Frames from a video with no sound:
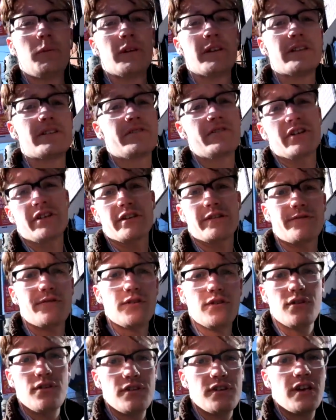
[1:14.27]
but there's nice
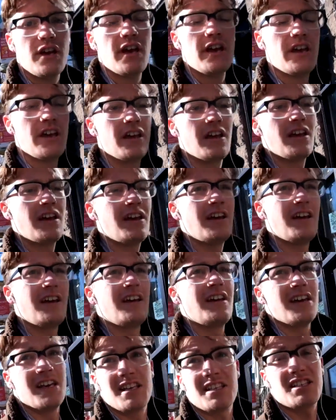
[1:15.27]
food.
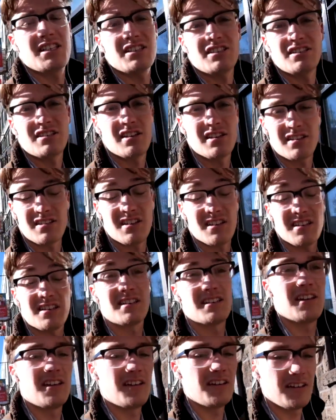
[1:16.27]
It's
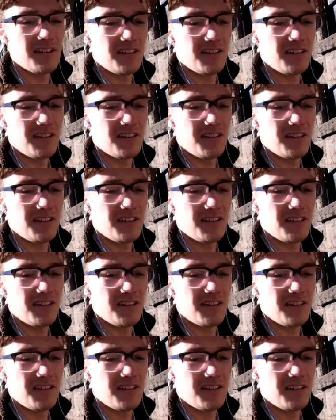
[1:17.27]
nice.